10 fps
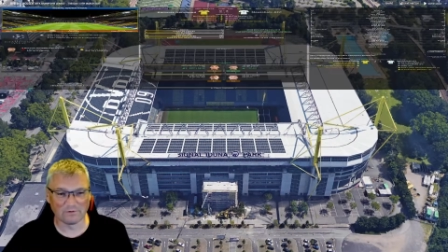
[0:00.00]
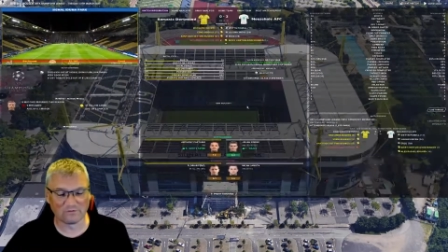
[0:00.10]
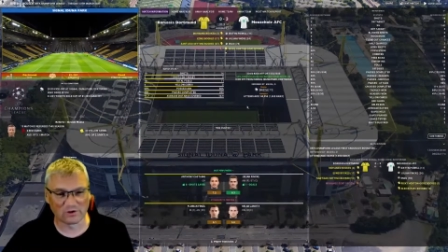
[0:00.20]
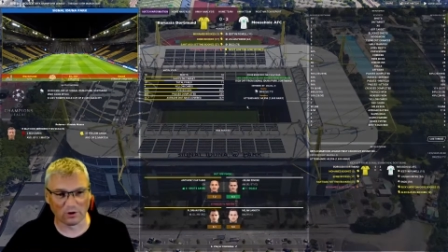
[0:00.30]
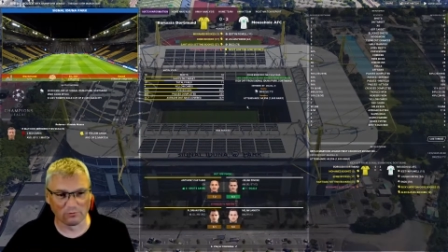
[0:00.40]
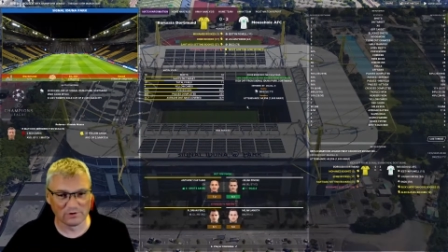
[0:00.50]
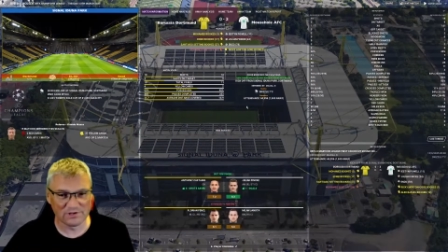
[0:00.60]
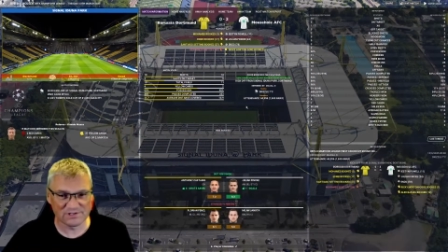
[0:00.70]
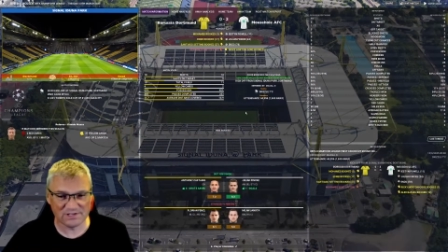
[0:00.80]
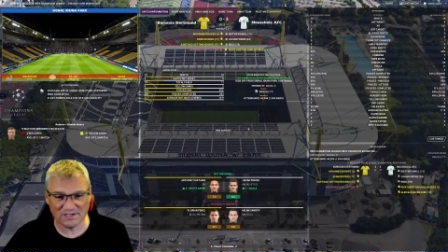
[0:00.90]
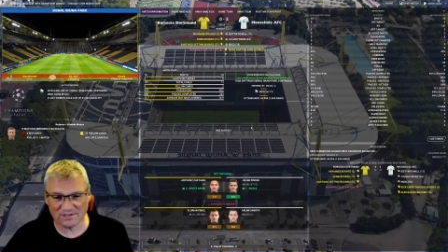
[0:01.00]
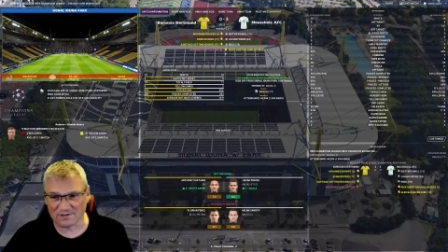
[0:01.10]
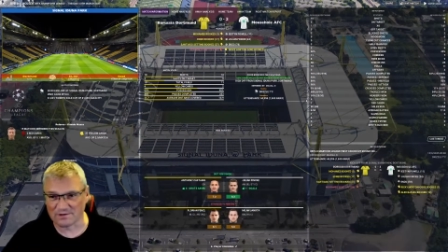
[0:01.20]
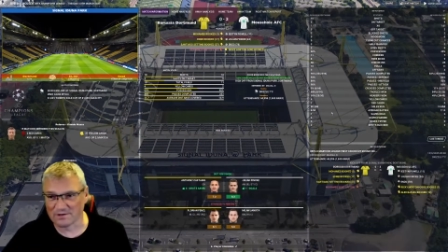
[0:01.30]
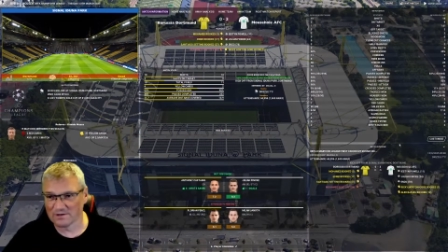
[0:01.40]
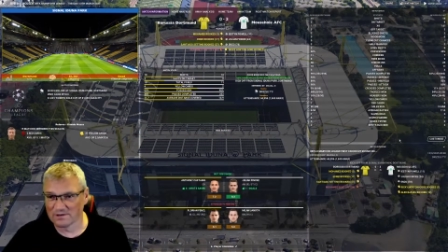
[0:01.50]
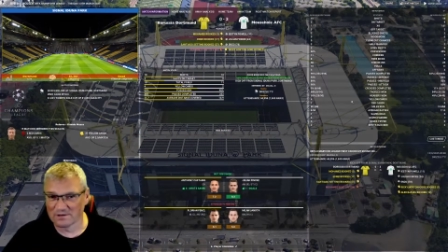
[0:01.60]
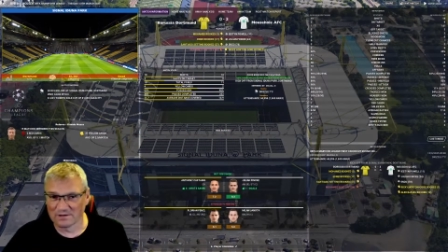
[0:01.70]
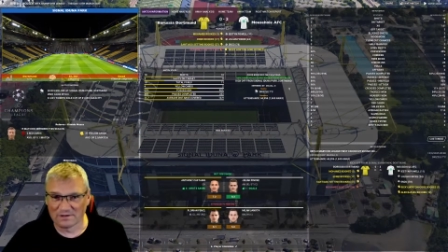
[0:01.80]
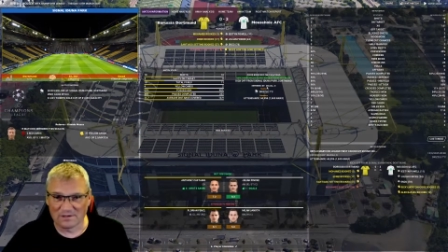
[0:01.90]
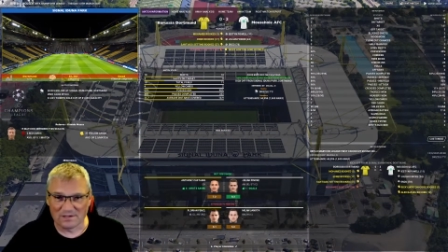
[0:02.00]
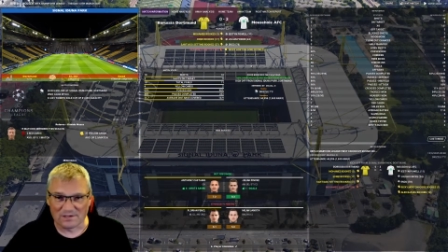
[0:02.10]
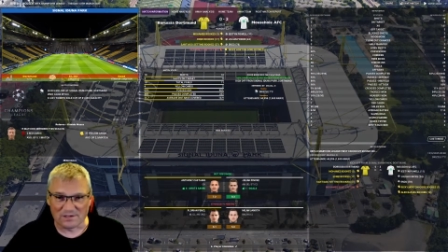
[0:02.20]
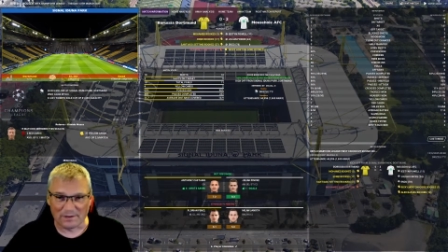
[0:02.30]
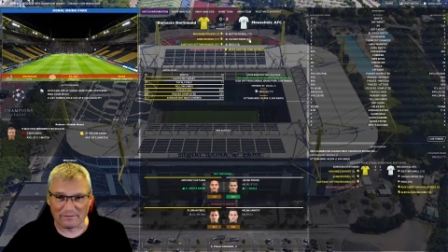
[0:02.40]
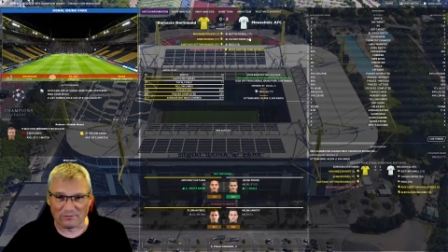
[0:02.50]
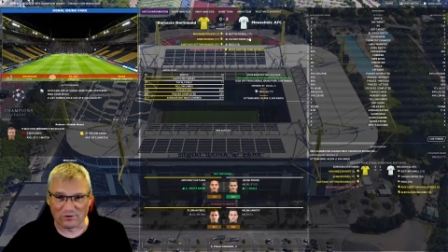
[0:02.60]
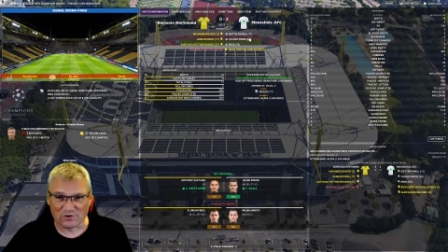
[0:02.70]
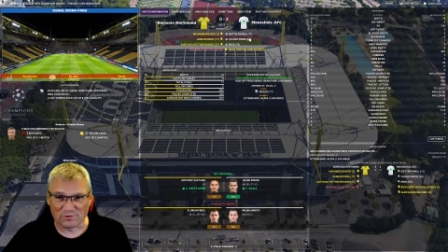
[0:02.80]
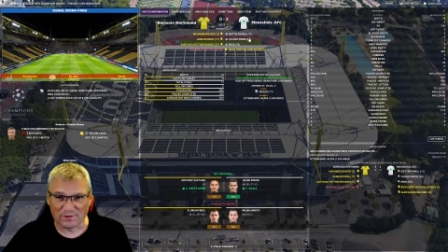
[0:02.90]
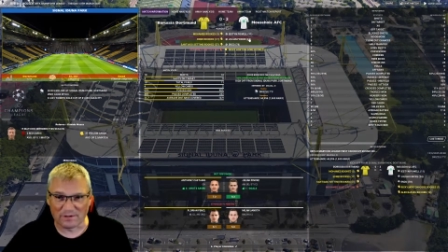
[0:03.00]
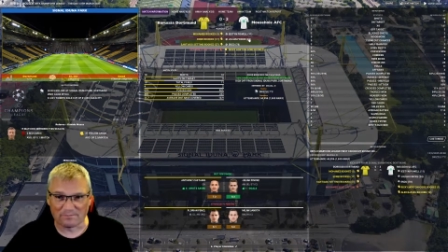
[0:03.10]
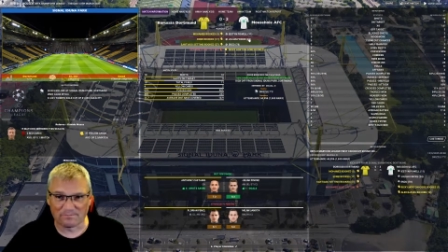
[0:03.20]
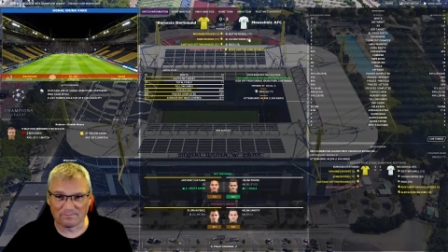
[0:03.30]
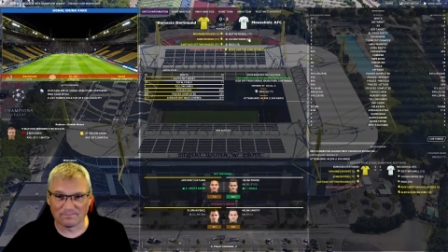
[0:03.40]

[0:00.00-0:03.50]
with goal of the season. Let's go and have a look, shall we?